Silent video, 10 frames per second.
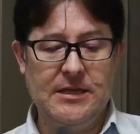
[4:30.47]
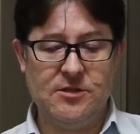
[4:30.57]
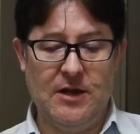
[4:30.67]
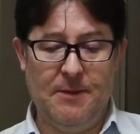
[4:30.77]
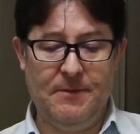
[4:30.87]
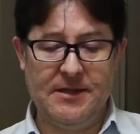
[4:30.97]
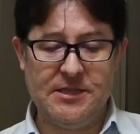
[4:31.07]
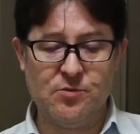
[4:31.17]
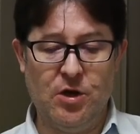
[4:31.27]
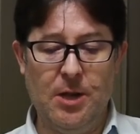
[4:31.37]
So I picked
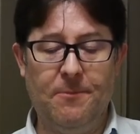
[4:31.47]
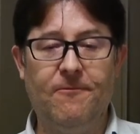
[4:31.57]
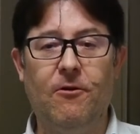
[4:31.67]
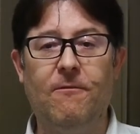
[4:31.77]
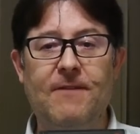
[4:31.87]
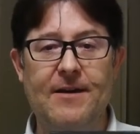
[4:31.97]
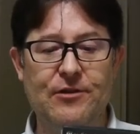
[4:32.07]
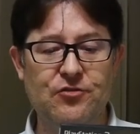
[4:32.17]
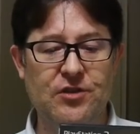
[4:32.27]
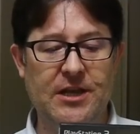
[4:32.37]
this one up for
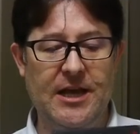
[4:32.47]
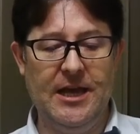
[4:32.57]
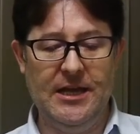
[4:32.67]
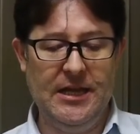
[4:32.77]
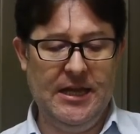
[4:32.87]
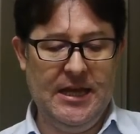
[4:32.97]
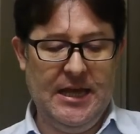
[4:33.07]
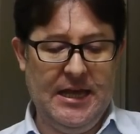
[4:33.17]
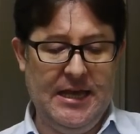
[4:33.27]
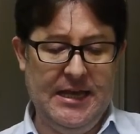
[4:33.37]
500 yen.
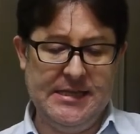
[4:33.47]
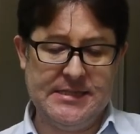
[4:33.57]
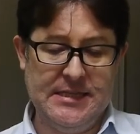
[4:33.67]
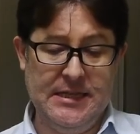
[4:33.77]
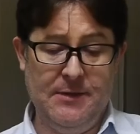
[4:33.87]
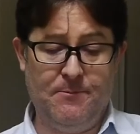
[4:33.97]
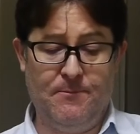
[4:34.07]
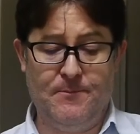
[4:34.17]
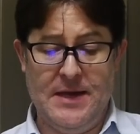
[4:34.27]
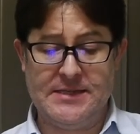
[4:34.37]
It is the
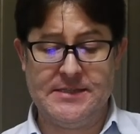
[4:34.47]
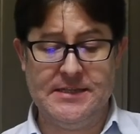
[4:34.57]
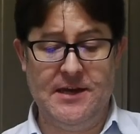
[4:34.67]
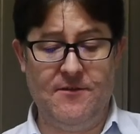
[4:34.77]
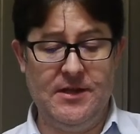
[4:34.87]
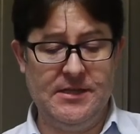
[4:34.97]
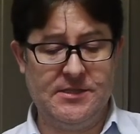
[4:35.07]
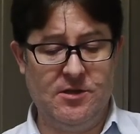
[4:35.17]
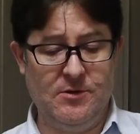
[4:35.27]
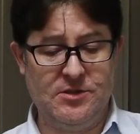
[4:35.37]
best series,
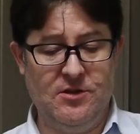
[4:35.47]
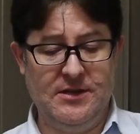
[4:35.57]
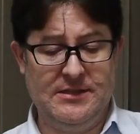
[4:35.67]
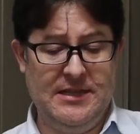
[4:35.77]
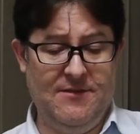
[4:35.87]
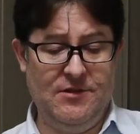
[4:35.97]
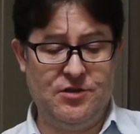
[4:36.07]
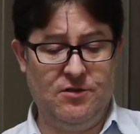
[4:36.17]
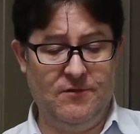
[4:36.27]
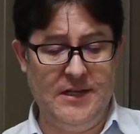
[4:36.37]
so it's not the
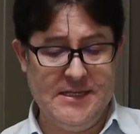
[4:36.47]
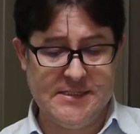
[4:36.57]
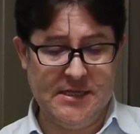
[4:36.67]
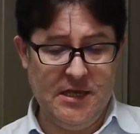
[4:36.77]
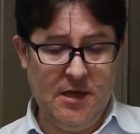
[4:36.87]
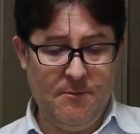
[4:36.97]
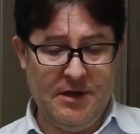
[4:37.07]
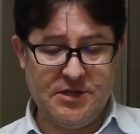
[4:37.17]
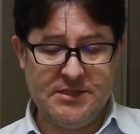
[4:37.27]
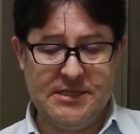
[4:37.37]
original release.
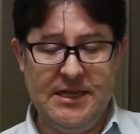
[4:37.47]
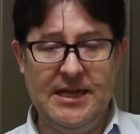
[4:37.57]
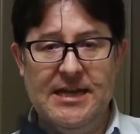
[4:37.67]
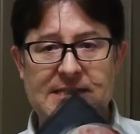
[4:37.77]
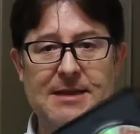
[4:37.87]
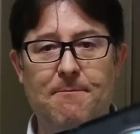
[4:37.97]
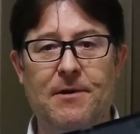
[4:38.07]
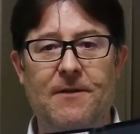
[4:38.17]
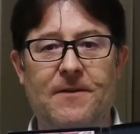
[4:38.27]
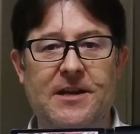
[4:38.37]
But as you can see, it's in
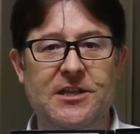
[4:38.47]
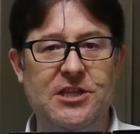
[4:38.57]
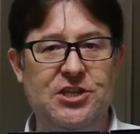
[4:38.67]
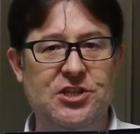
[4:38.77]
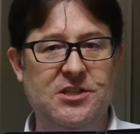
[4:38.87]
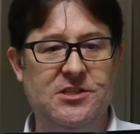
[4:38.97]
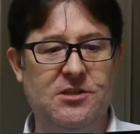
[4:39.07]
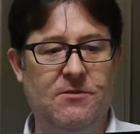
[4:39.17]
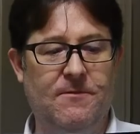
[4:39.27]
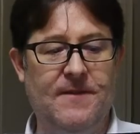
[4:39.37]
perfect condition,
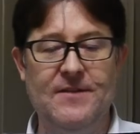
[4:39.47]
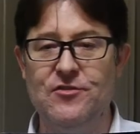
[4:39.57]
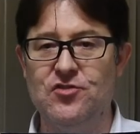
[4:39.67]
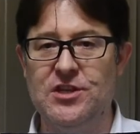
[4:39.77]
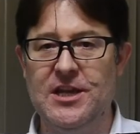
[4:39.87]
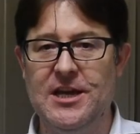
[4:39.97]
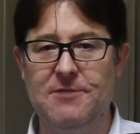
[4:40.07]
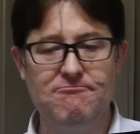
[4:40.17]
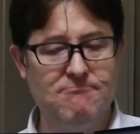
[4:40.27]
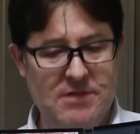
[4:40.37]
so 500
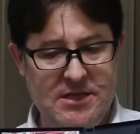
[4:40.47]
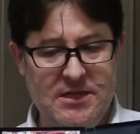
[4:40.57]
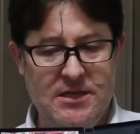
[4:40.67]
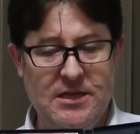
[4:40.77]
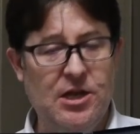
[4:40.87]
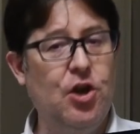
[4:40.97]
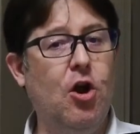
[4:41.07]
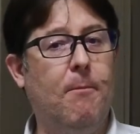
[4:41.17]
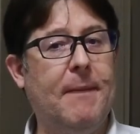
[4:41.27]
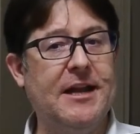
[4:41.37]
yen,
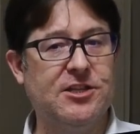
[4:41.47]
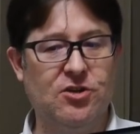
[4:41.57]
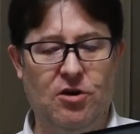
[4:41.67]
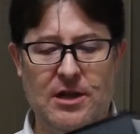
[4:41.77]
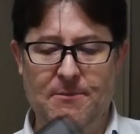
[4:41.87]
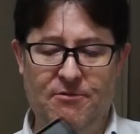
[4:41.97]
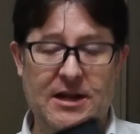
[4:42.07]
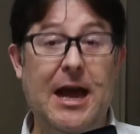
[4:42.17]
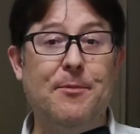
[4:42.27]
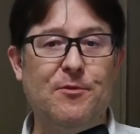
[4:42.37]
not bad at all. I'm
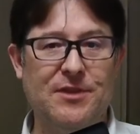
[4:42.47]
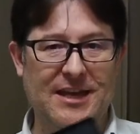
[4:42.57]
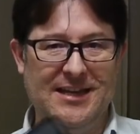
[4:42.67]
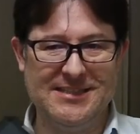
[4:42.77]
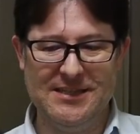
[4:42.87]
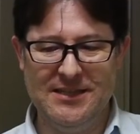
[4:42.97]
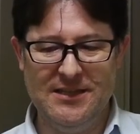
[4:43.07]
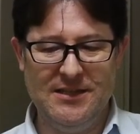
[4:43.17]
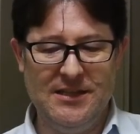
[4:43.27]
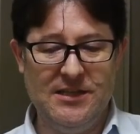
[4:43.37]
pretty happy with that.
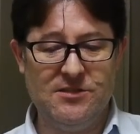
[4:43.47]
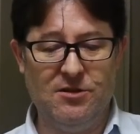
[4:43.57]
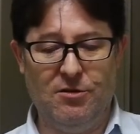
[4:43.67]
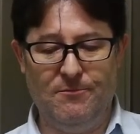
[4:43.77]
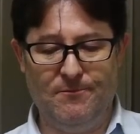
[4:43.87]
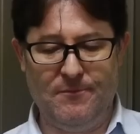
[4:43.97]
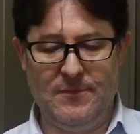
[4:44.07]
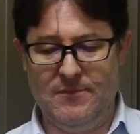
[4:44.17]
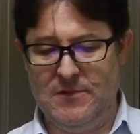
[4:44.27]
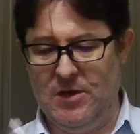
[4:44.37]
So
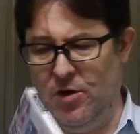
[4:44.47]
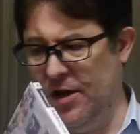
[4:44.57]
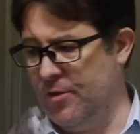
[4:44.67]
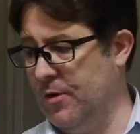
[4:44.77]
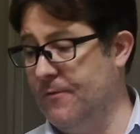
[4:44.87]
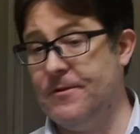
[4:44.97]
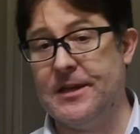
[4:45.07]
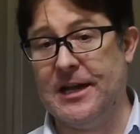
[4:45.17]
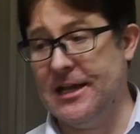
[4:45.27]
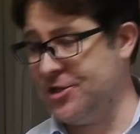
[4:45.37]
another one for the
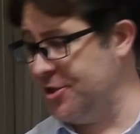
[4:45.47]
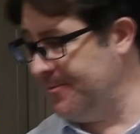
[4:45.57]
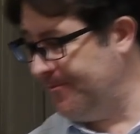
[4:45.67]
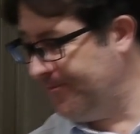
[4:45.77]
collection.